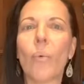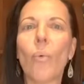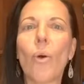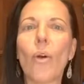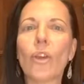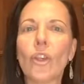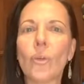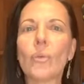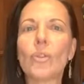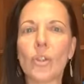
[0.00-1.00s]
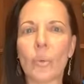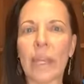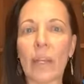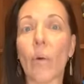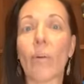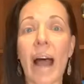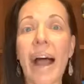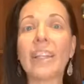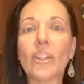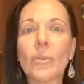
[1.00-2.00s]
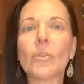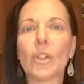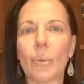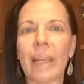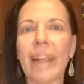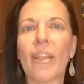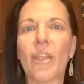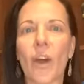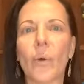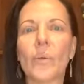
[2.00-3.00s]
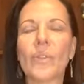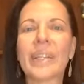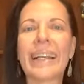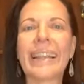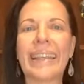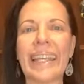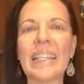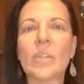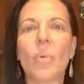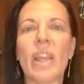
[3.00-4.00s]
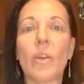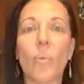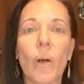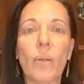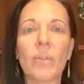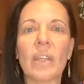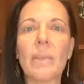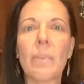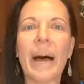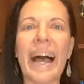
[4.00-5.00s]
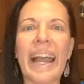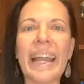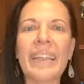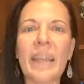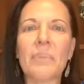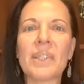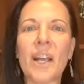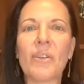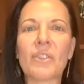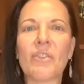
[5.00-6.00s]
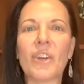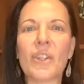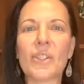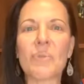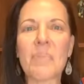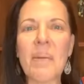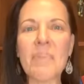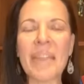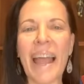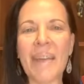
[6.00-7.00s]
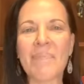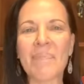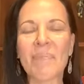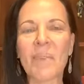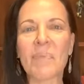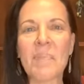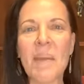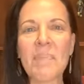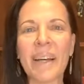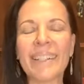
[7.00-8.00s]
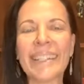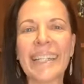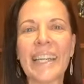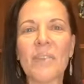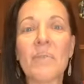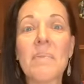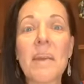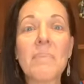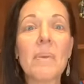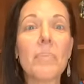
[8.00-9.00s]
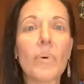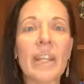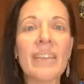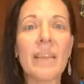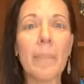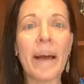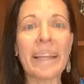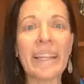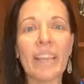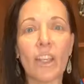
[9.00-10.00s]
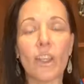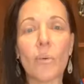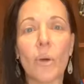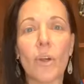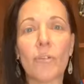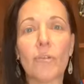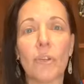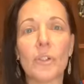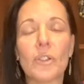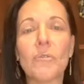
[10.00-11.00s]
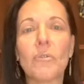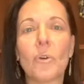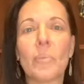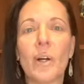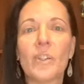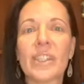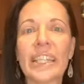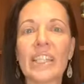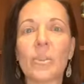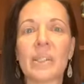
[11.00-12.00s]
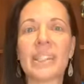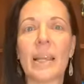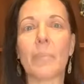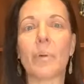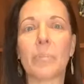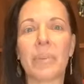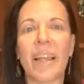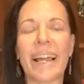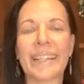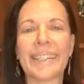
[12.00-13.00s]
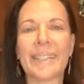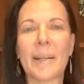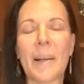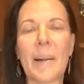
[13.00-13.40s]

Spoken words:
Were you doing, or are you doing, those things where the wealthy pay themselves first? Remember that? Remember putting the money that you earn first and foremost into a separate place.